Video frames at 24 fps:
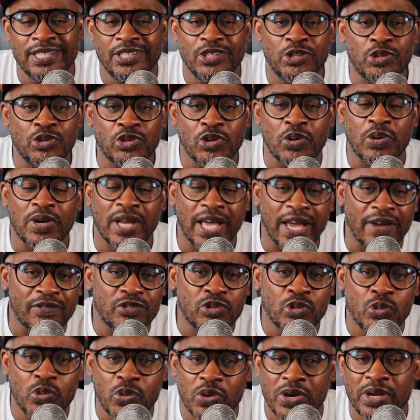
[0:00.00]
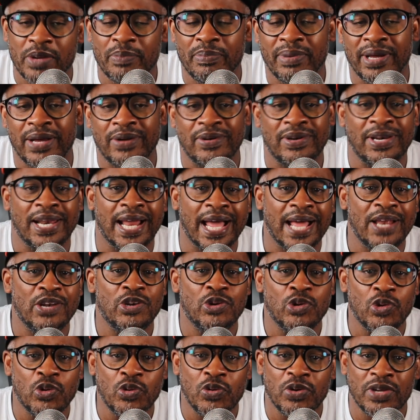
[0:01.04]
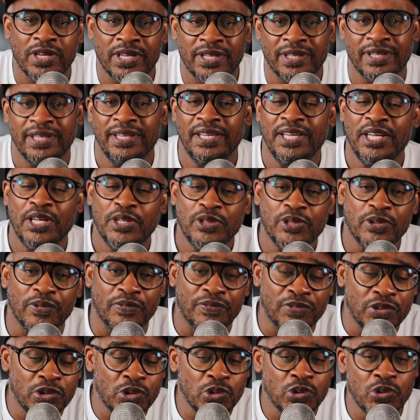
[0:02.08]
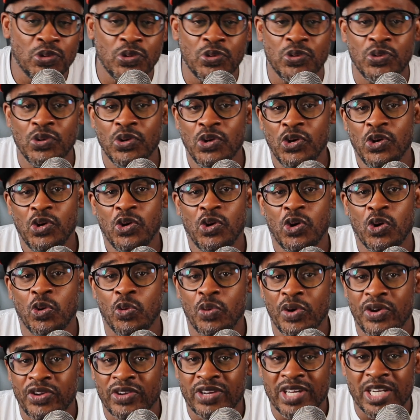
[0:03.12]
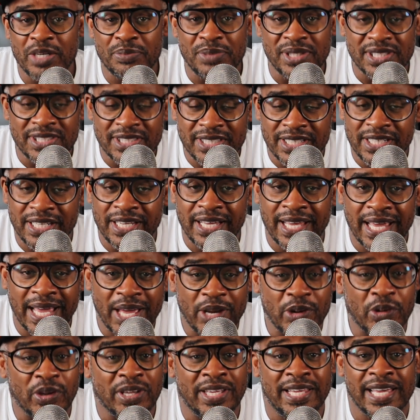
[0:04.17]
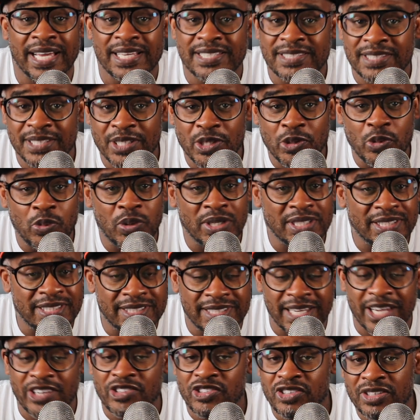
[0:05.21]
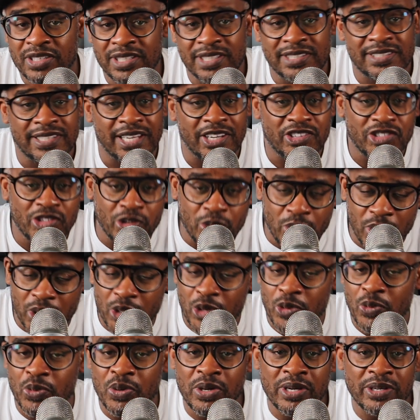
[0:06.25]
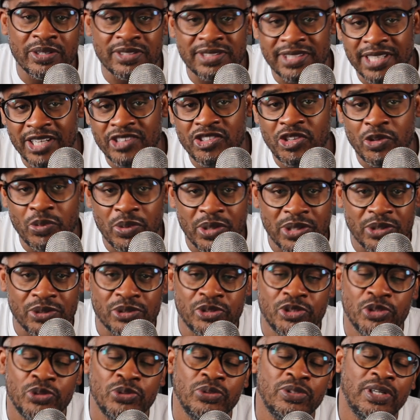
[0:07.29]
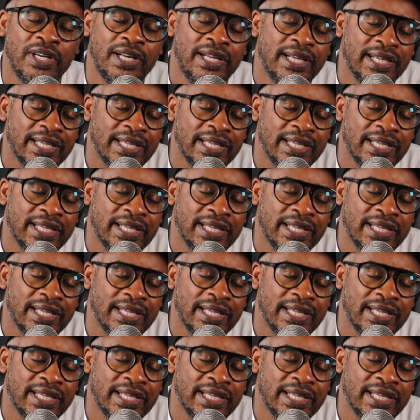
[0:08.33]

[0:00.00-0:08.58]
You don't have to worry about not knowing the view or where you're going to be sitting at or guessing what section is section 101 or section 102.